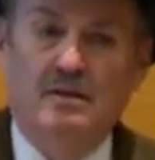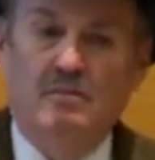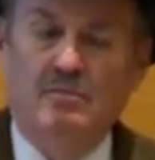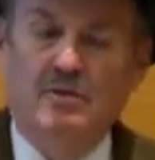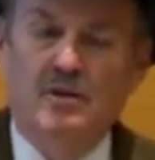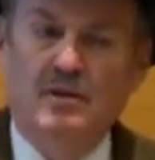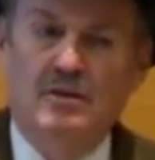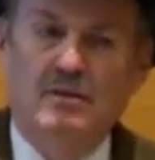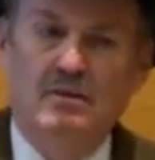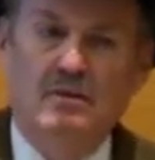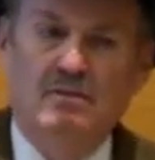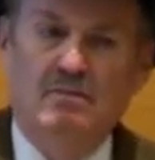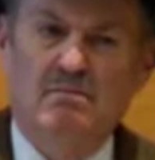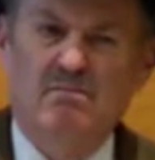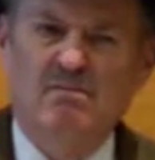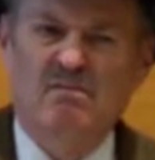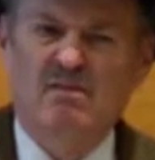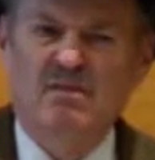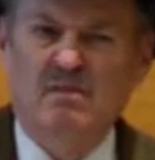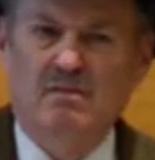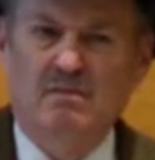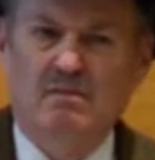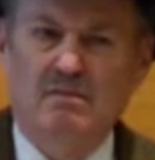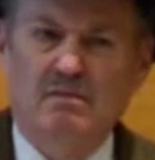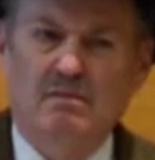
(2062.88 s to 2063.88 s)
I
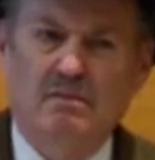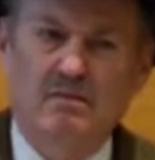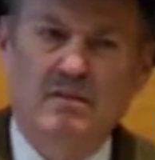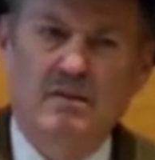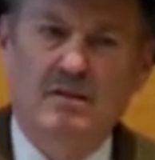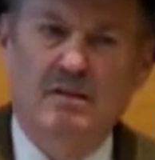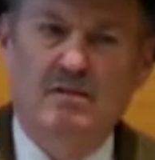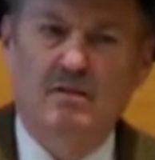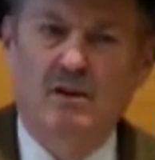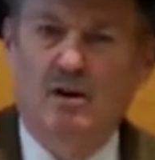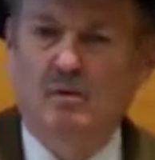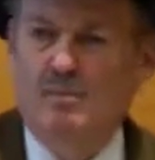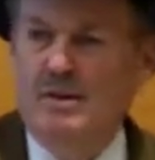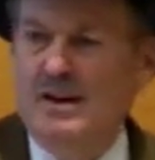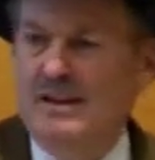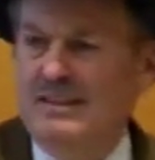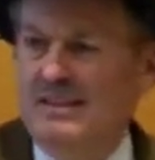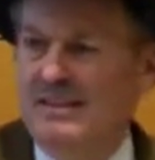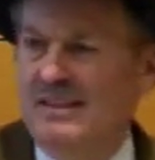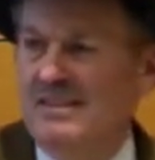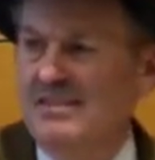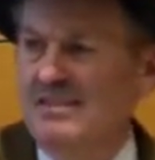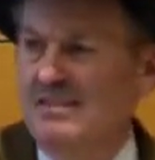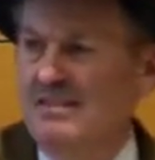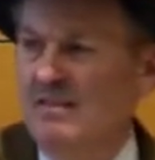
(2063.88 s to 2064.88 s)
don't know about
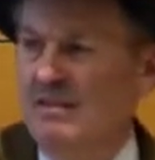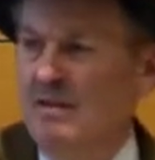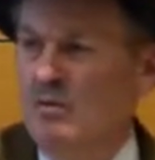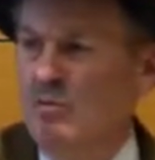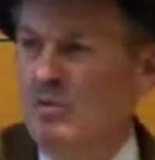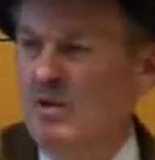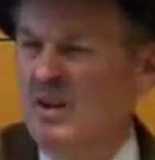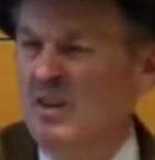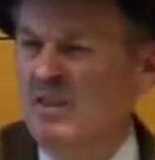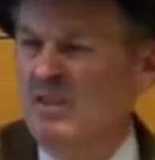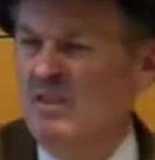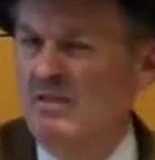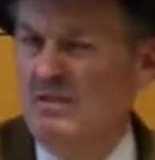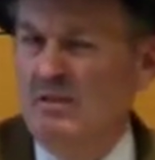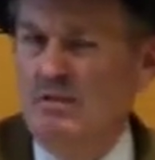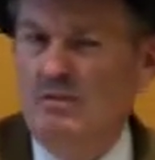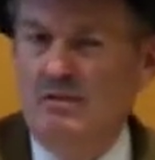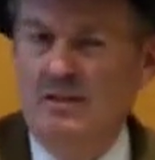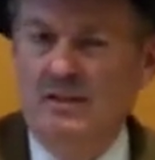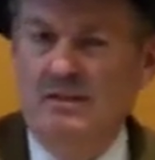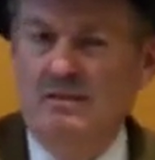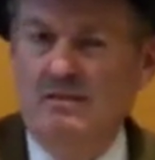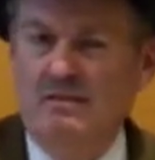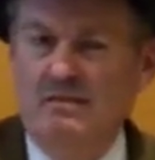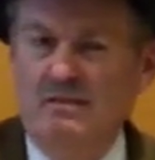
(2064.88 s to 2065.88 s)
this. You know, workers
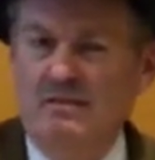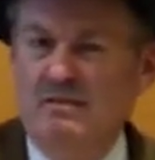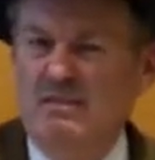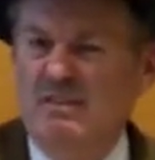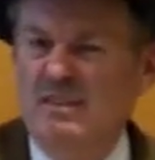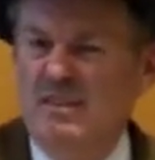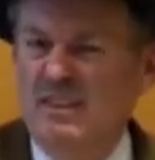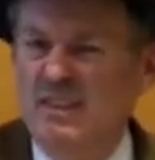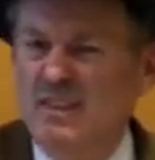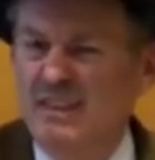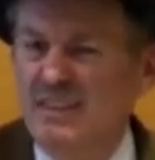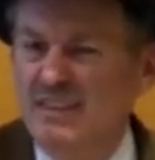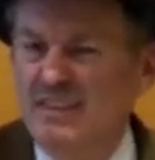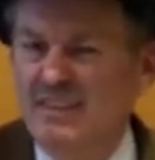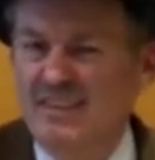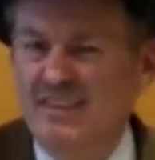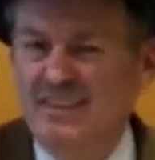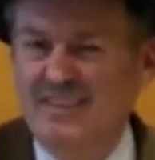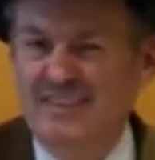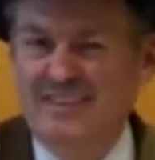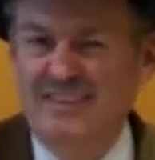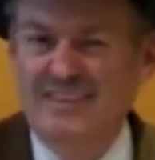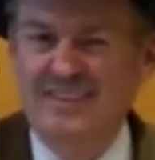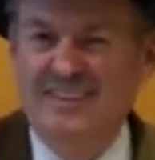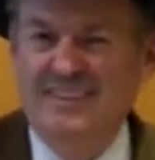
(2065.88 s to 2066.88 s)
owning shares
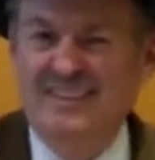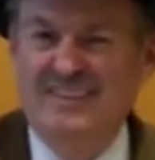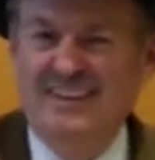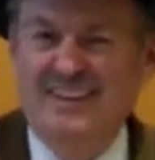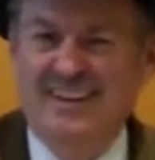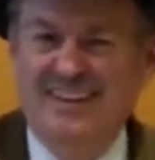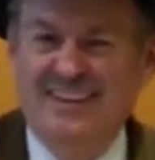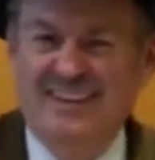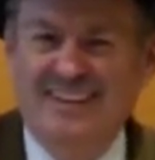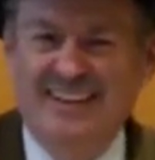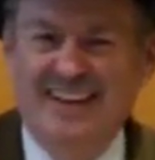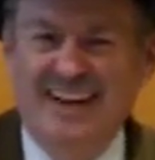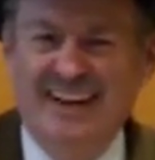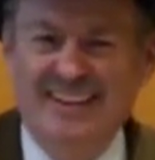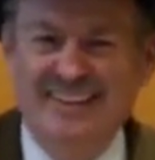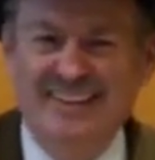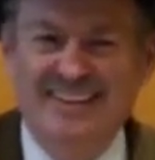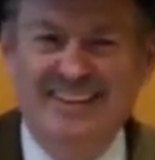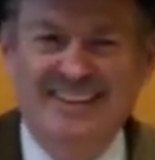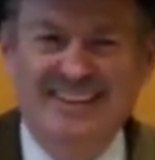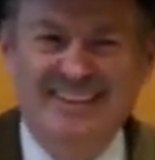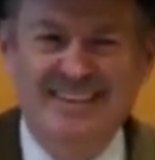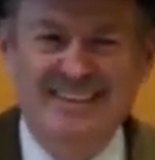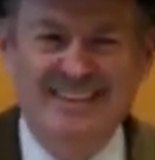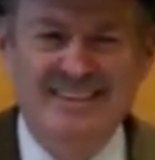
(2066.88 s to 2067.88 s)
and things like that,
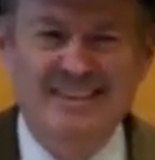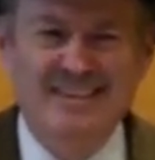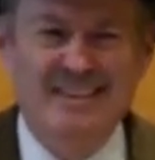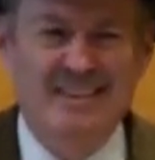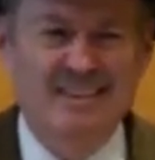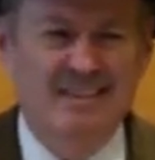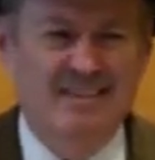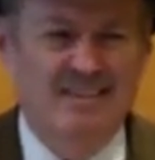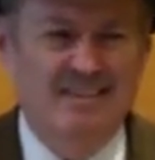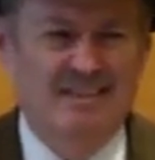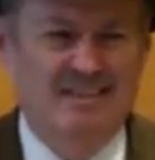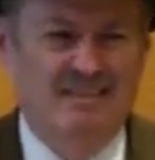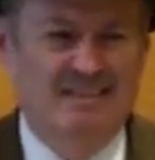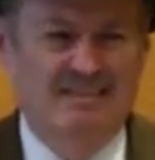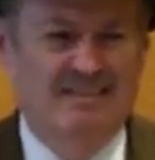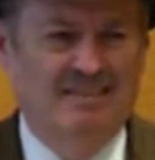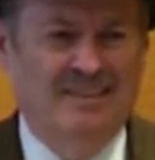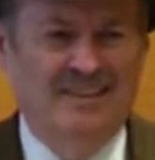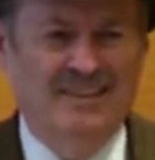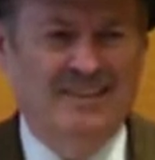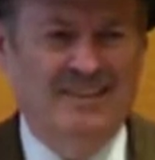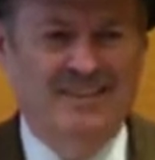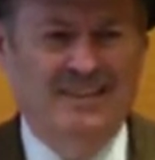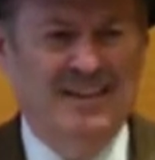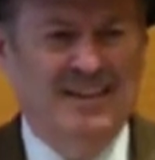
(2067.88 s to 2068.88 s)

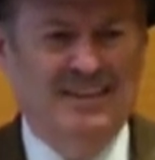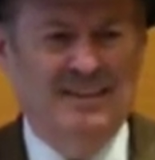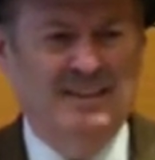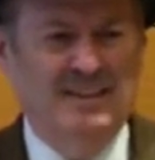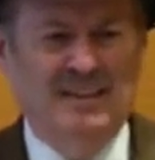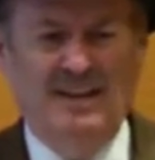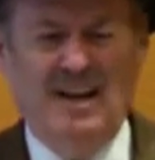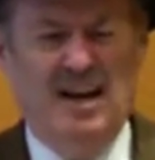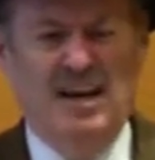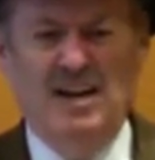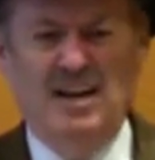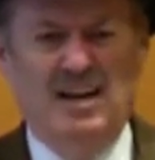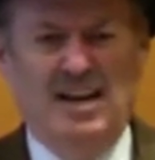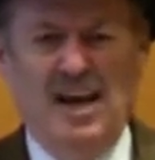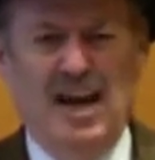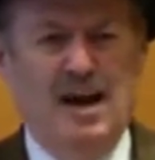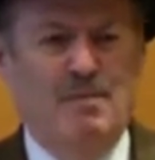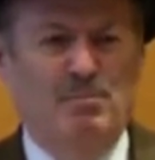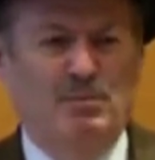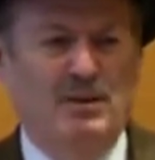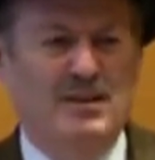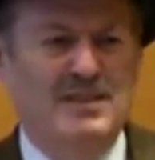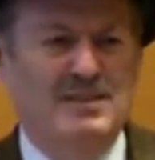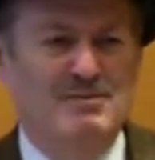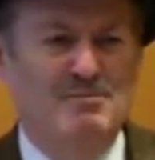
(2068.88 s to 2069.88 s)
that's not the kind of
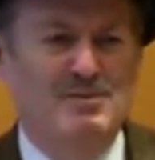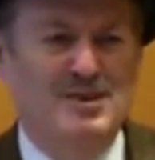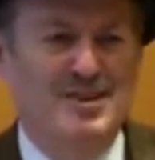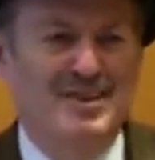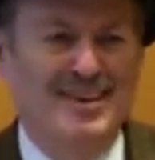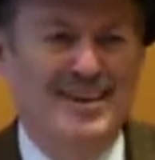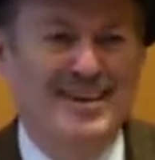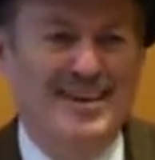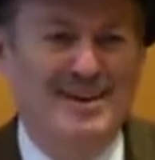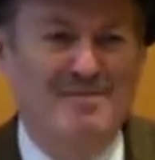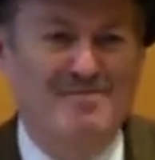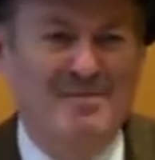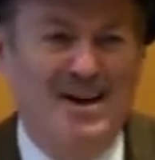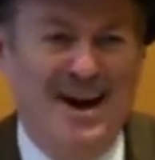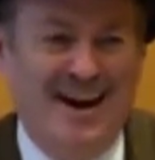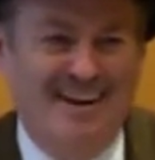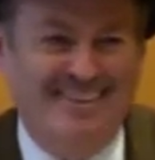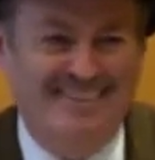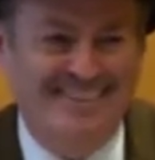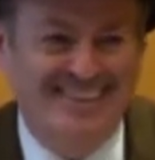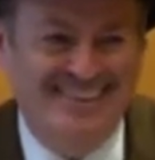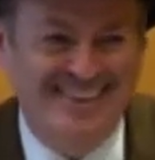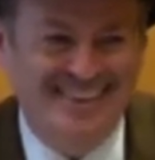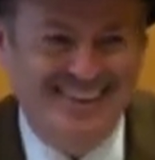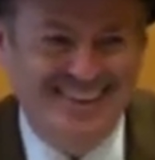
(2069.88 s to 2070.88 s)
capitalism we think
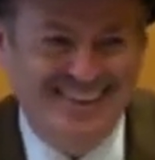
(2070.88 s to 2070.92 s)
about.